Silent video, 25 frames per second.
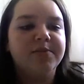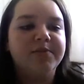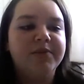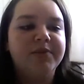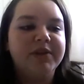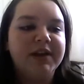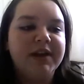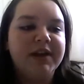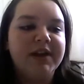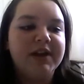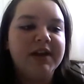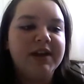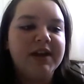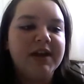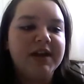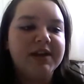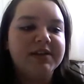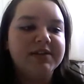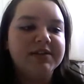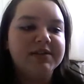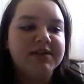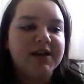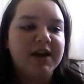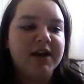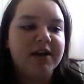completed
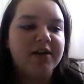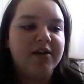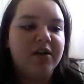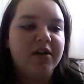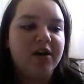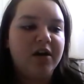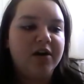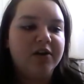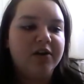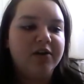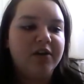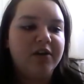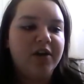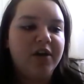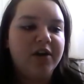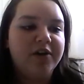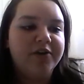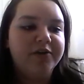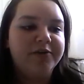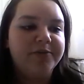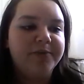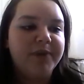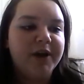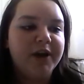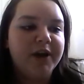and signed
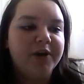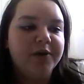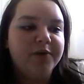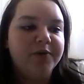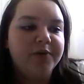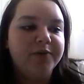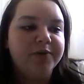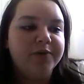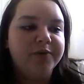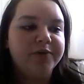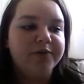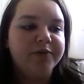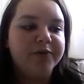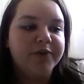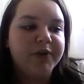of my own